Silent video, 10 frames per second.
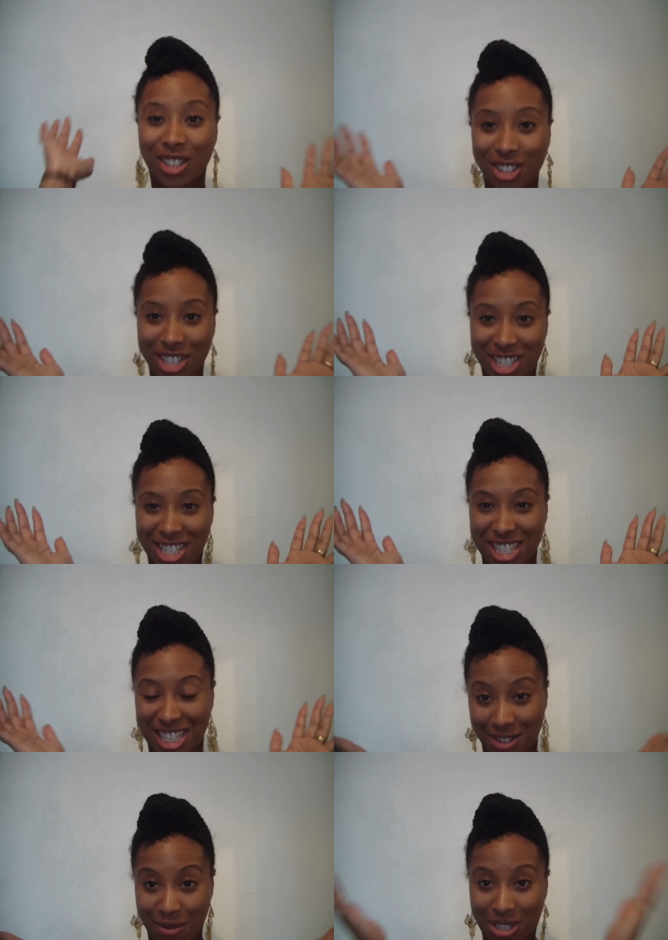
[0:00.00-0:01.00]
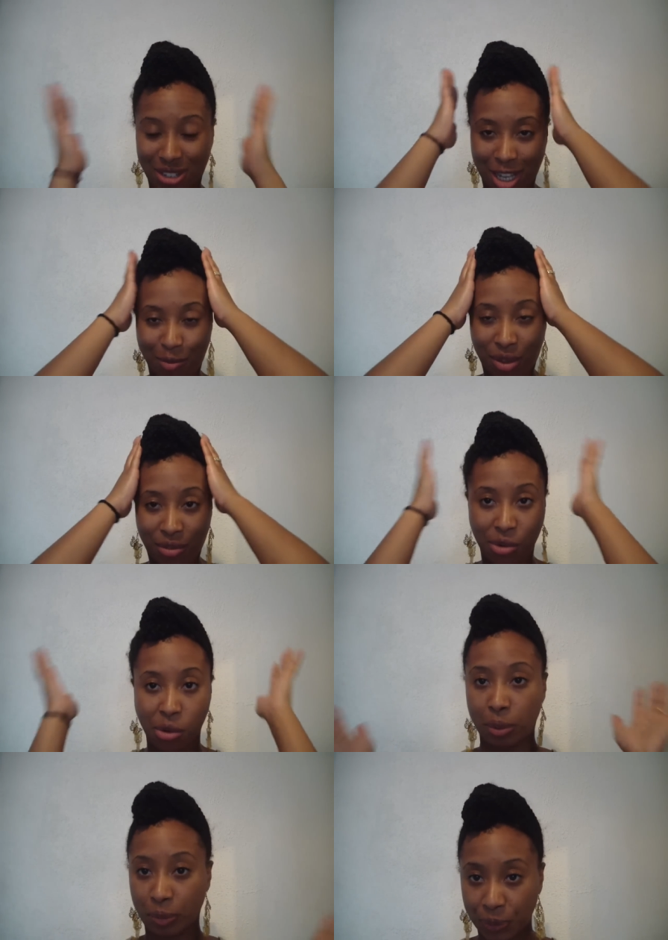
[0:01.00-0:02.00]
not as good as it was looking
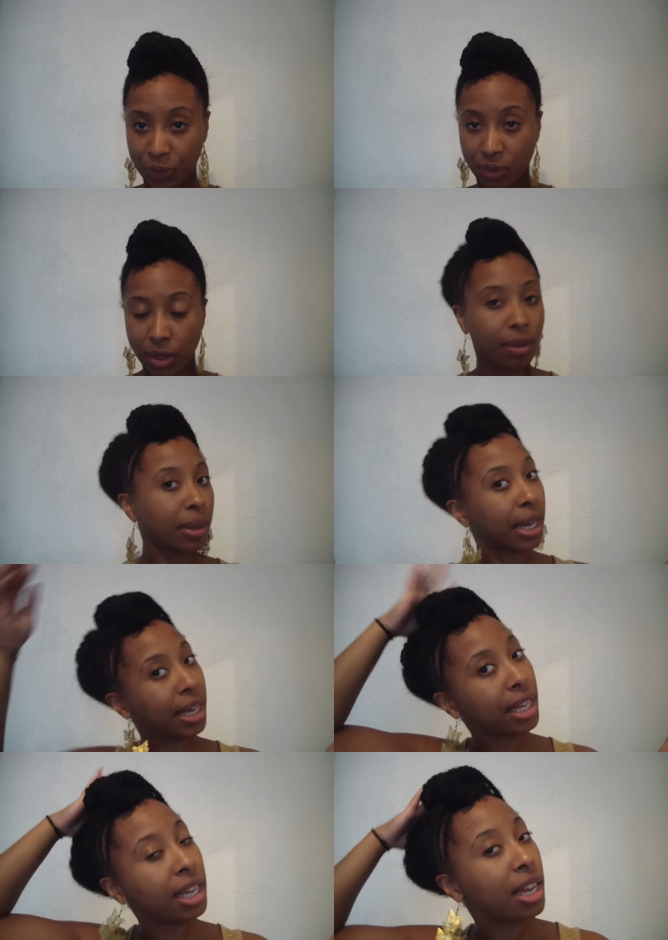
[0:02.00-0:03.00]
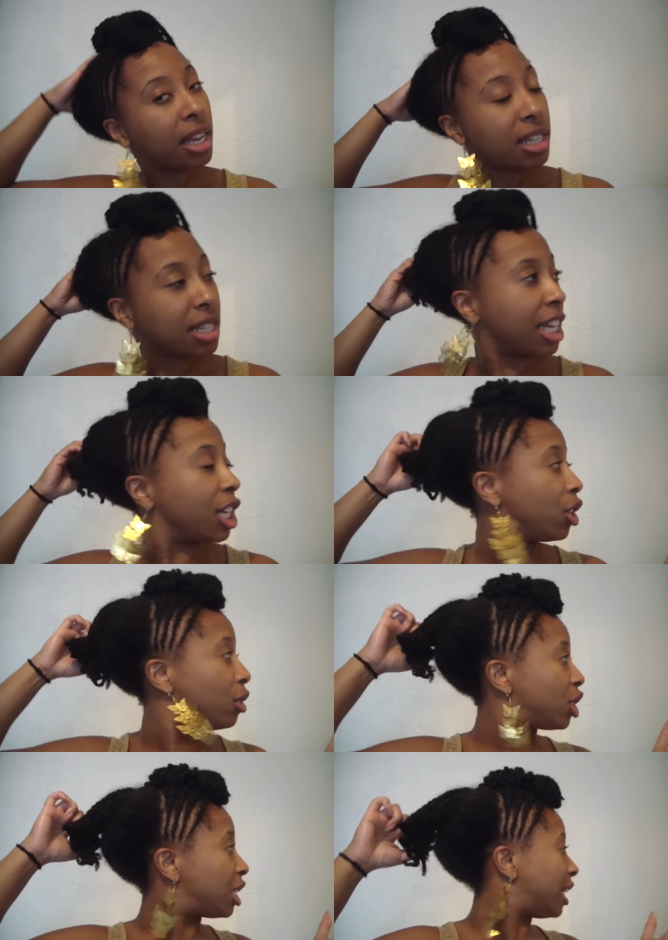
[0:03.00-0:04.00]
before. Okay, so then
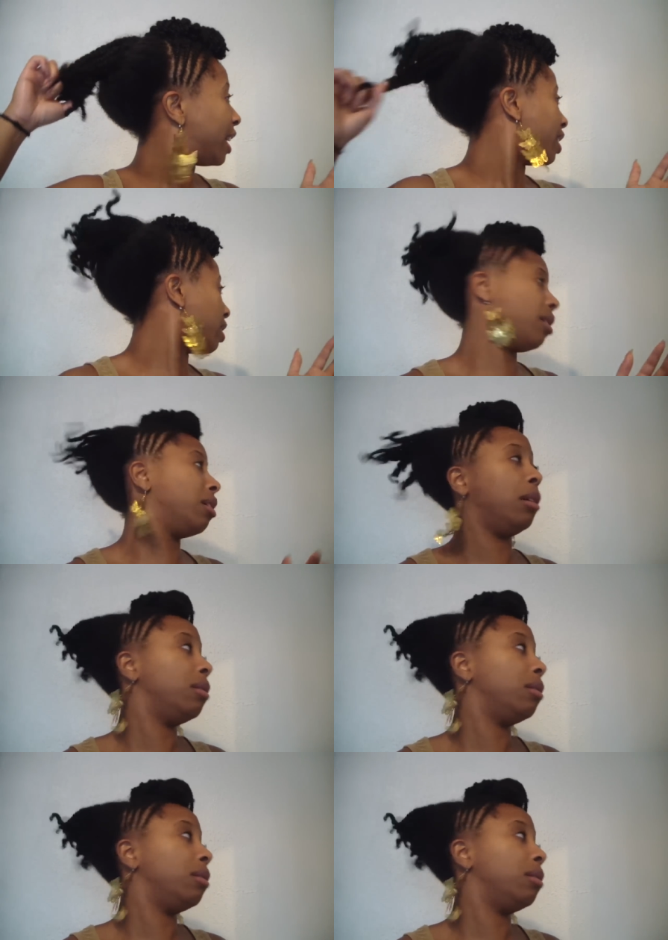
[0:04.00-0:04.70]
usually